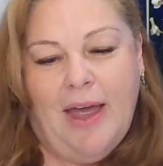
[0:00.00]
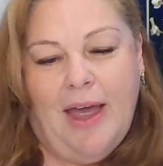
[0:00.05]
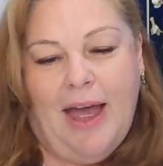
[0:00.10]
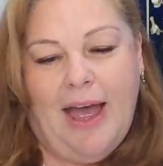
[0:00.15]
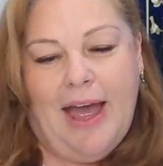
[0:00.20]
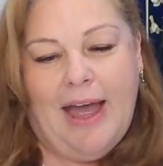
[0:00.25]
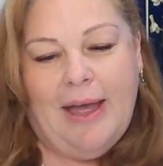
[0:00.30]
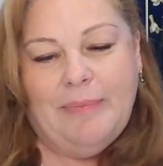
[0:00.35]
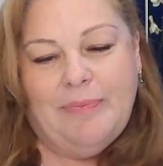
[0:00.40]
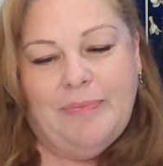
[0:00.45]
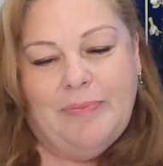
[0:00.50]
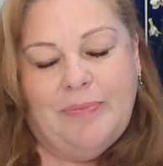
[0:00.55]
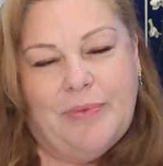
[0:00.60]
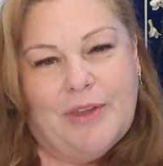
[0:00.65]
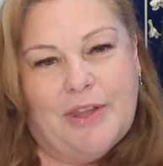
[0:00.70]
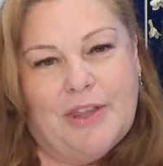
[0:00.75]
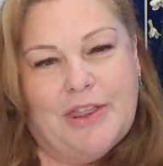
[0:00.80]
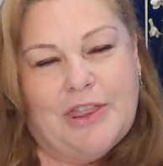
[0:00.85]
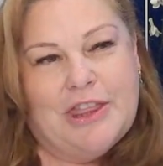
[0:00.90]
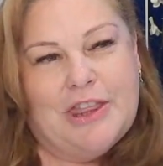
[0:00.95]
um,
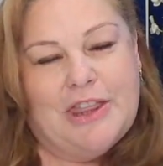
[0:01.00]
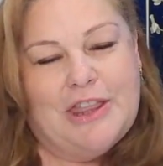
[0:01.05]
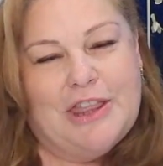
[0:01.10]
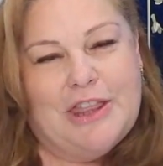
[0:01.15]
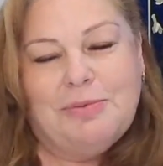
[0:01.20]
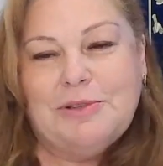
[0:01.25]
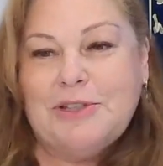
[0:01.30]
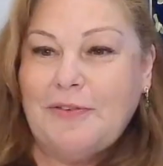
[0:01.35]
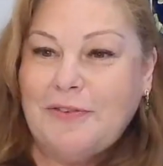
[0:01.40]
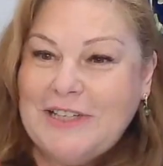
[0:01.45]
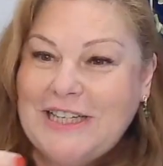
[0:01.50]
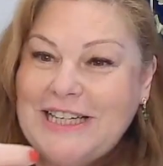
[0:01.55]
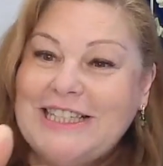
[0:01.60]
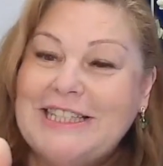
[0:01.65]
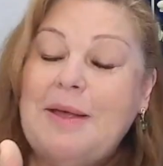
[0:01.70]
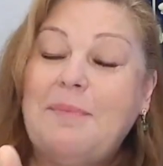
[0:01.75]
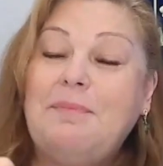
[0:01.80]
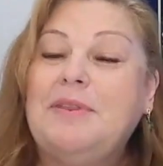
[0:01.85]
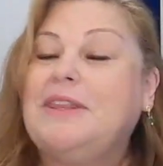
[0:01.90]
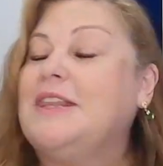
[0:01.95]
there was obviously
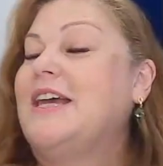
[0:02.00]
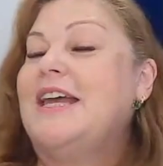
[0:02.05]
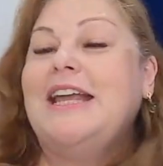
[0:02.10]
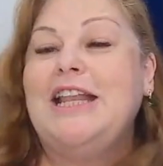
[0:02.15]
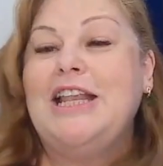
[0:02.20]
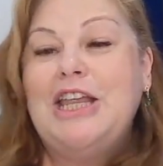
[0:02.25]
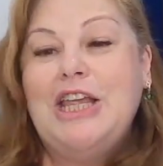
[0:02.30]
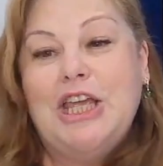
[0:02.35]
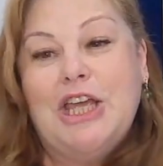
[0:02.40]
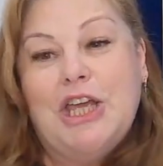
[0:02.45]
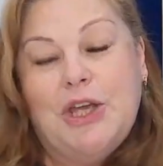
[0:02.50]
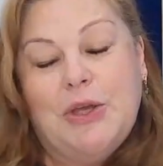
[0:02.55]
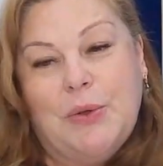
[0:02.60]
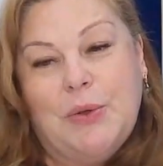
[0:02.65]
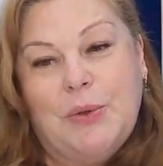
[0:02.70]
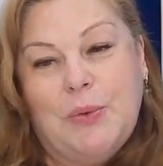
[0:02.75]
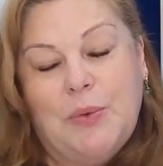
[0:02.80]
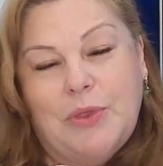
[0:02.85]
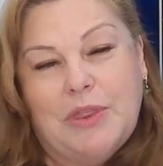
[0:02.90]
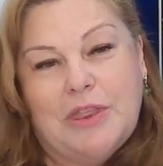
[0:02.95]
something in
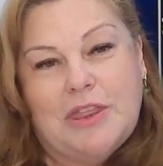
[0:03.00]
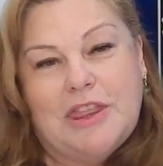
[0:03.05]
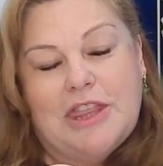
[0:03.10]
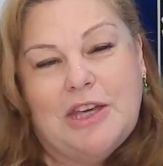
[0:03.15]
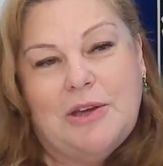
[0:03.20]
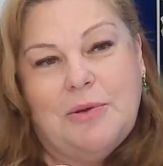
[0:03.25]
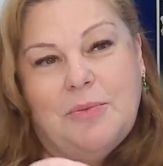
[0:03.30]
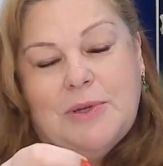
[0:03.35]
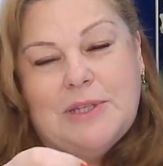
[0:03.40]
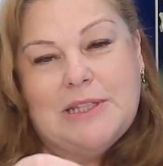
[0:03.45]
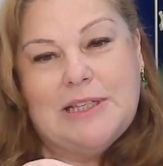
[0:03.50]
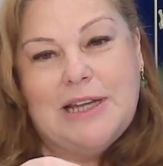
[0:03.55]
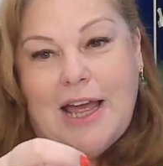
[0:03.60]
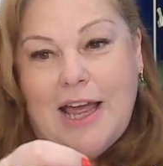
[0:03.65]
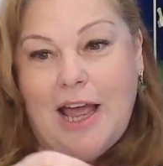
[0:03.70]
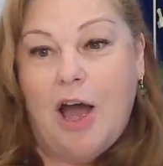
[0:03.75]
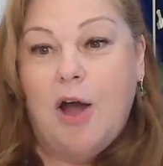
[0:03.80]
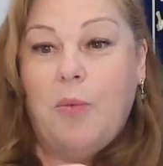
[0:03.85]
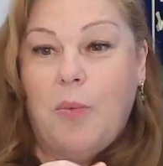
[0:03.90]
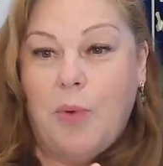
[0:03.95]
you that was
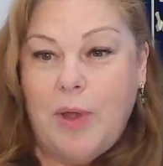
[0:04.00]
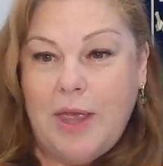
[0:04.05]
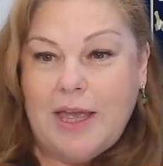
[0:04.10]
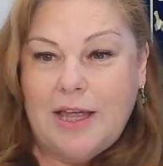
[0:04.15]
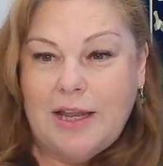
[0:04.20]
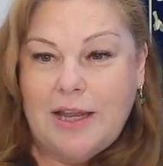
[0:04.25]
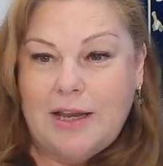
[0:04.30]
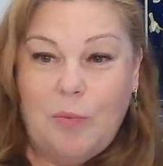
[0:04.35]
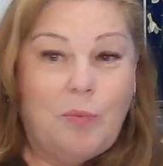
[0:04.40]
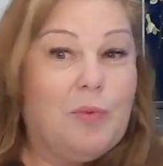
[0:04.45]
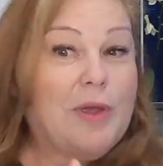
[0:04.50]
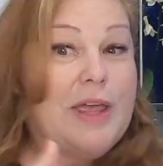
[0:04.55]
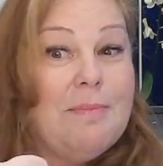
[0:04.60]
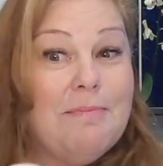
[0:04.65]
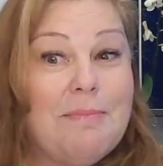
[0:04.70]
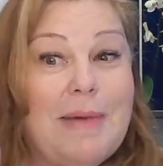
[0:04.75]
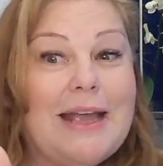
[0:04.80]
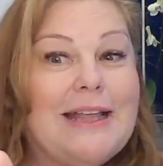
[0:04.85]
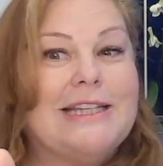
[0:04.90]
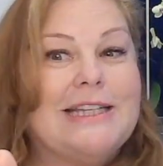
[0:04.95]
like, oh, we can we can
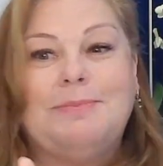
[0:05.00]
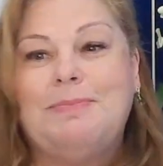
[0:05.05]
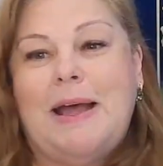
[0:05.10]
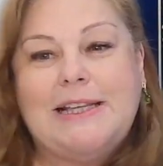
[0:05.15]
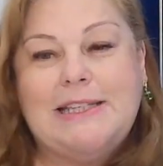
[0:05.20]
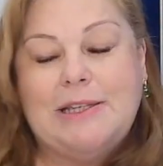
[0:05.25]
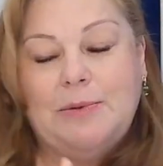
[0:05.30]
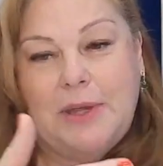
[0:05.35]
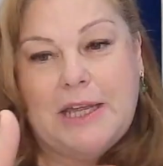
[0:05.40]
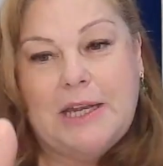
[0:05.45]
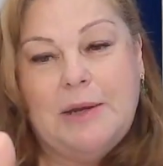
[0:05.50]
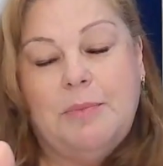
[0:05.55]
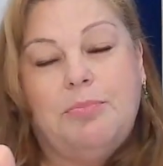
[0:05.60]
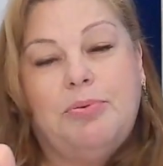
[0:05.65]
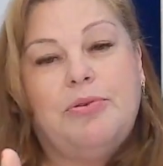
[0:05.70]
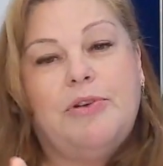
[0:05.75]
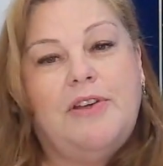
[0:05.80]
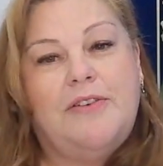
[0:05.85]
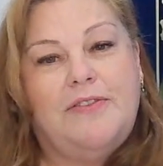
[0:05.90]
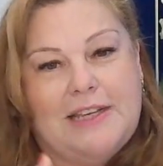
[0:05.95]
make this better, we can
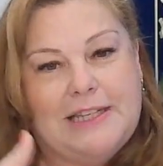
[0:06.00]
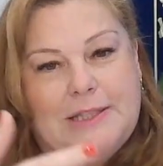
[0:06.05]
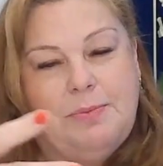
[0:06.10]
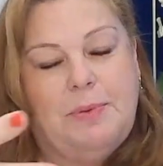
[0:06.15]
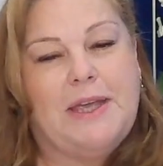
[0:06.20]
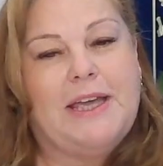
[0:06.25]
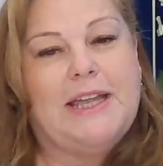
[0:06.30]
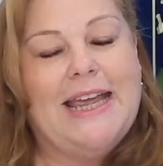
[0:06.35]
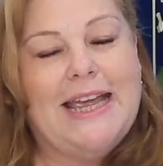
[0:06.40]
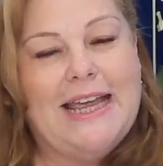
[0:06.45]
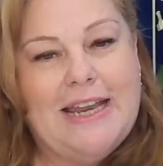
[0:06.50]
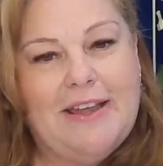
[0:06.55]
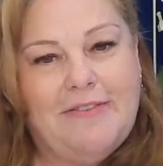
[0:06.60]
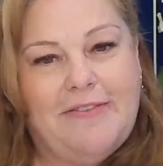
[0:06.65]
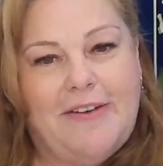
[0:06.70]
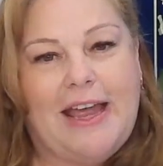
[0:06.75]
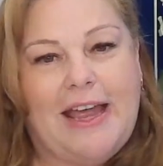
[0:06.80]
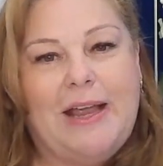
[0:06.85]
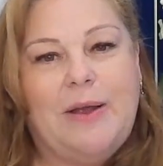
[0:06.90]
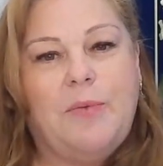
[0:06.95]
improve this, we can
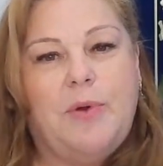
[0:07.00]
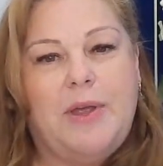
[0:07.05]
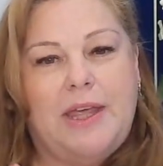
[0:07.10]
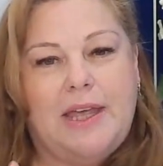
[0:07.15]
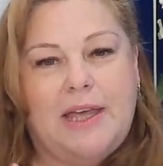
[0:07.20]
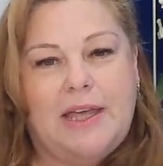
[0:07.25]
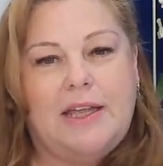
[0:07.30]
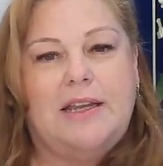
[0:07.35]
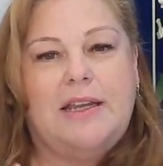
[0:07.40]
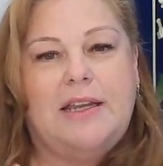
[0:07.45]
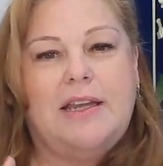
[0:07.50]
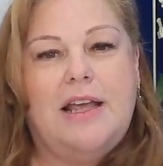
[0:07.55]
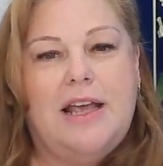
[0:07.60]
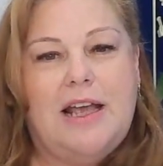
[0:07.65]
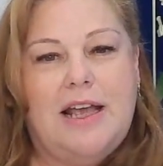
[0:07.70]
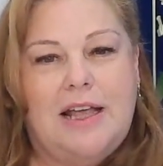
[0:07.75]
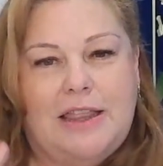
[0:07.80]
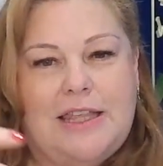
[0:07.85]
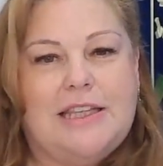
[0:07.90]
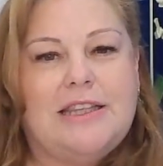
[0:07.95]
innovate, we can.
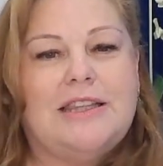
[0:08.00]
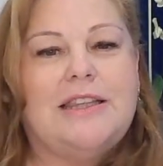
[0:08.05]
Yeah,